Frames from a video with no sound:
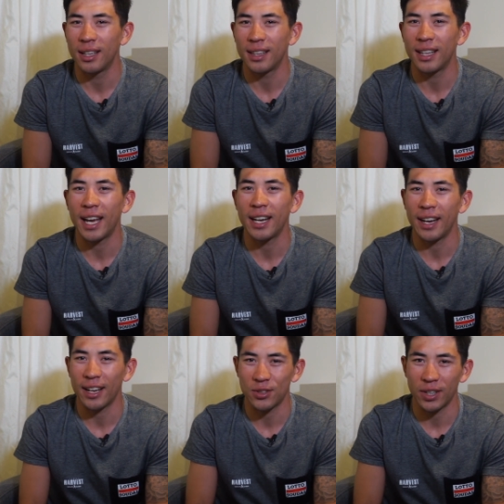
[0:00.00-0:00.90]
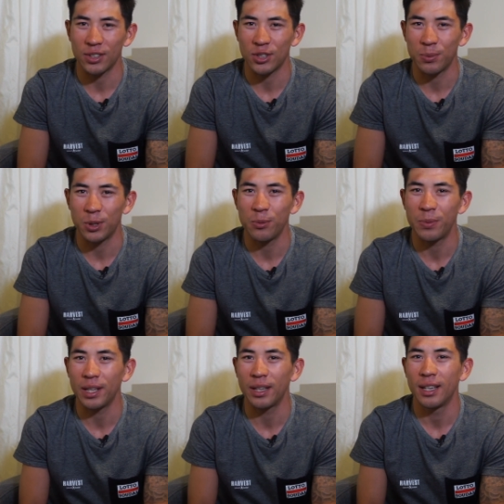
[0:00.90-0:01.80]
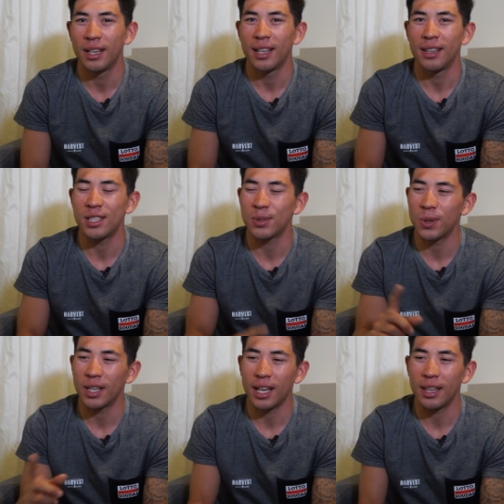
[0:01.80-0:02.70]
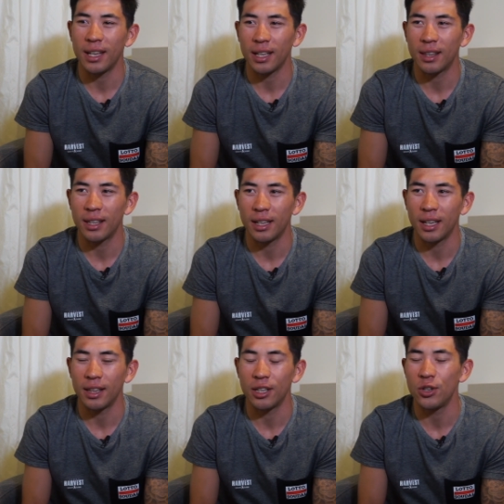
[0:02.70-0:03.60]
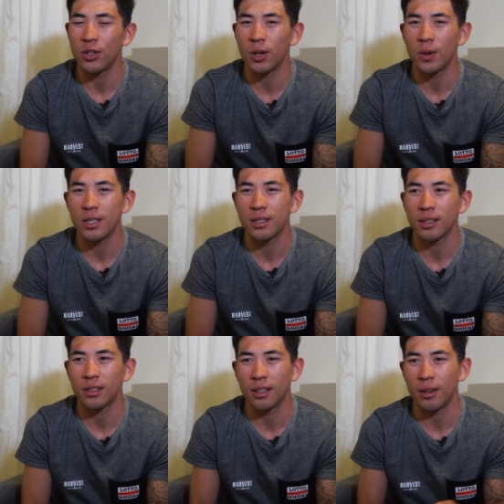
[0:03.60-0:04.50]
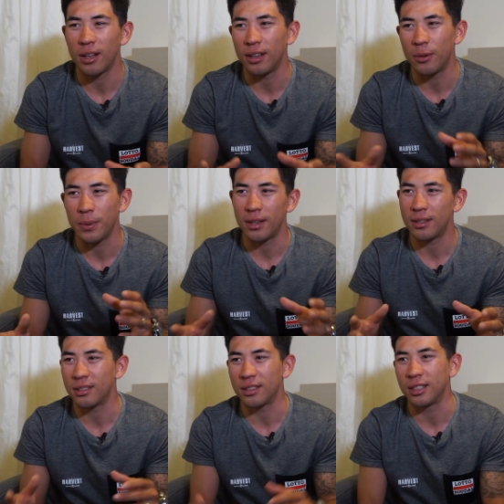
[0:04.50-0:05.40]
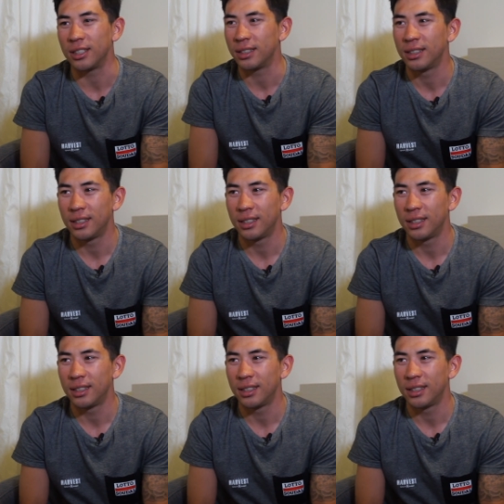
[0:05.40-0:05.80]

they had an extra extra small, but this one I think the the new Noah's got a little bit uh,